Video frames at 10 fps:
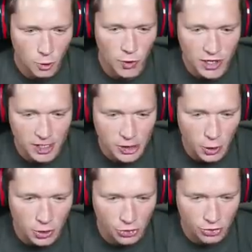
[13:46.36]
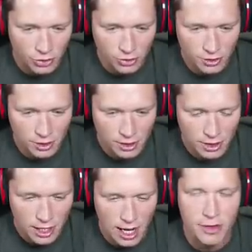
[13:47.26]
We the North.
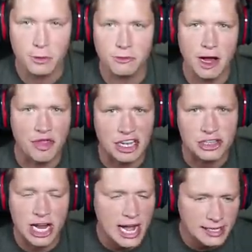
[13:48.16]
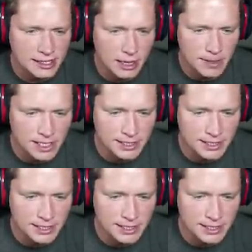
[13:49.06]
I think we've got the Jazz coming to